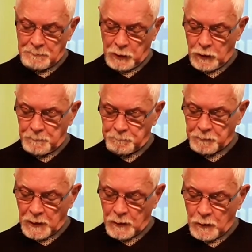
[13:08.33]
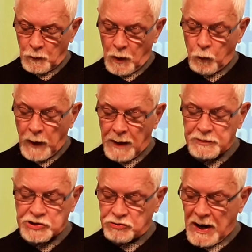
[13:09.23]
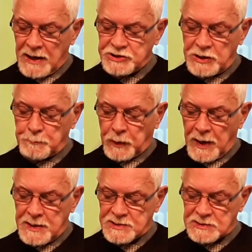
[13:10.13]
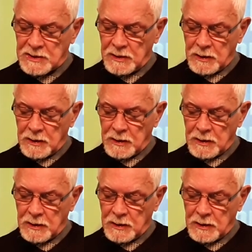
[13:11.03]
But when we have a strategy in place,